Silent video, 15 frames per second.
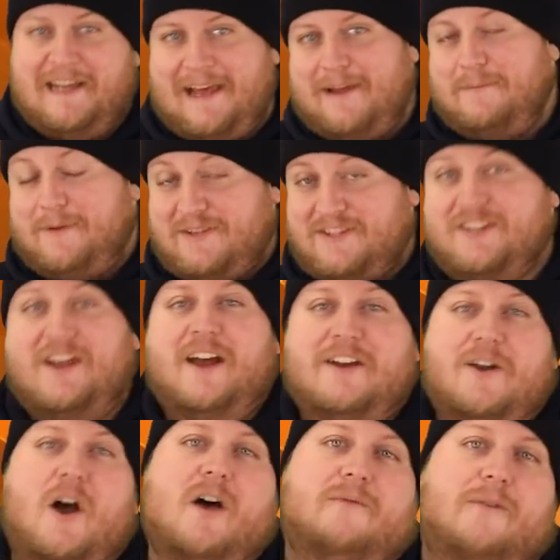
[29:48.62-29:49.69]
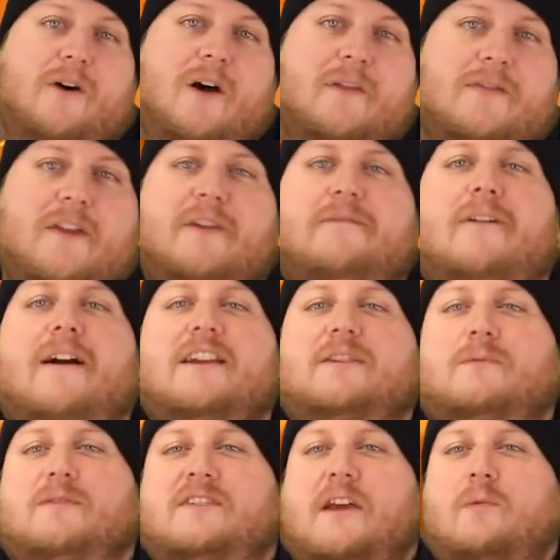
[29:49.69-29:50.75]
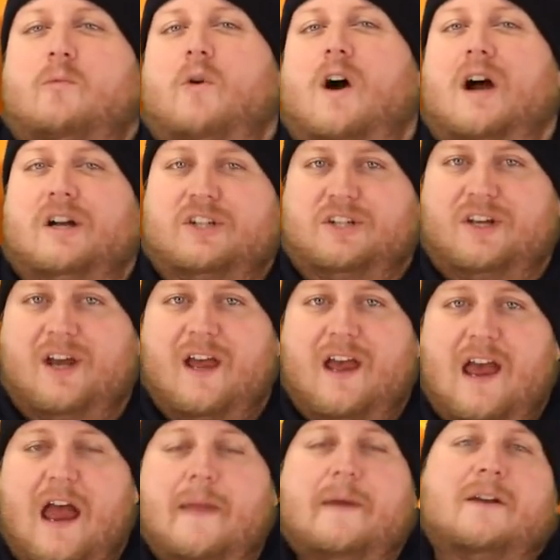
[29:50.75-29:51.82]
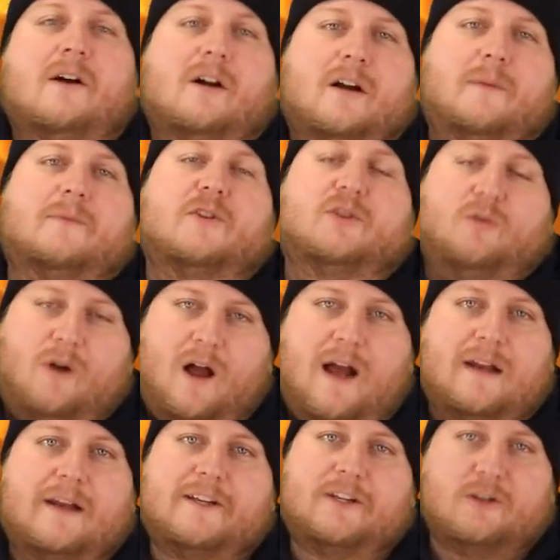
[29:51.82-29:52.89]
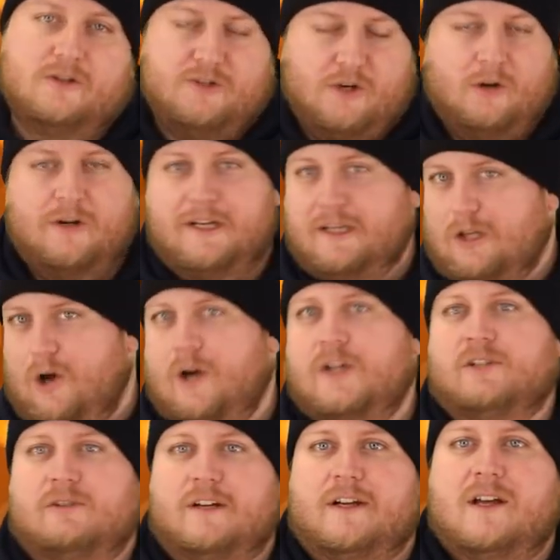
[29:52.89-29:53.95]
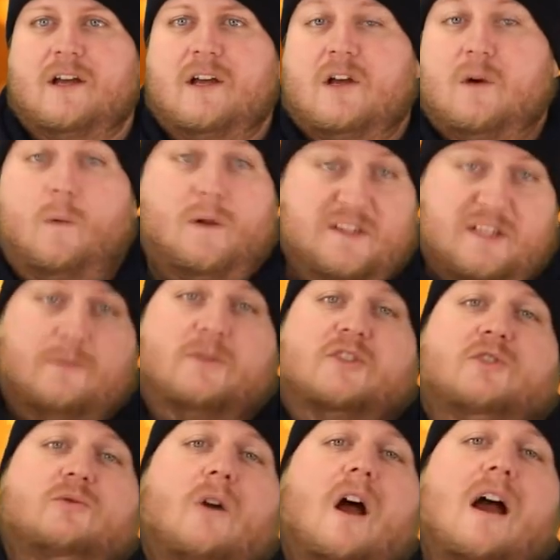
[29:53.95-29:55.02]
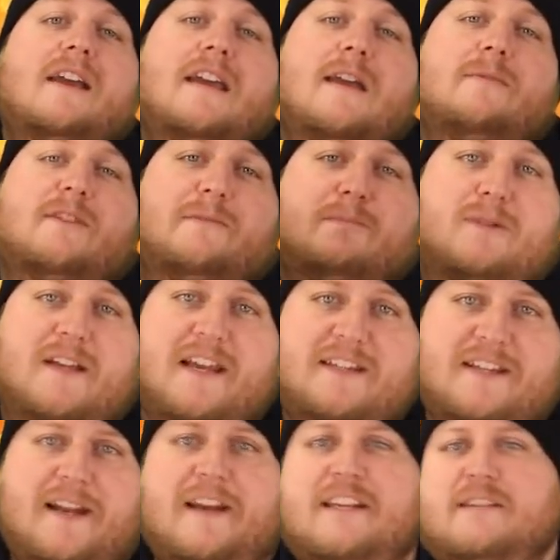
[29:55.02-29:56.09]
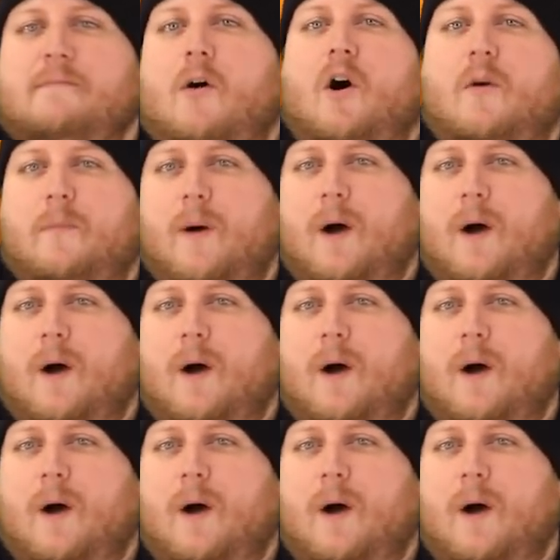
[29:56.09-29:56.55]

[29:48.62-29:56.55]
had been signed off on, the device was then washed and then hung up to dry like your dirty laundry. Once it was dry, it was placed in a small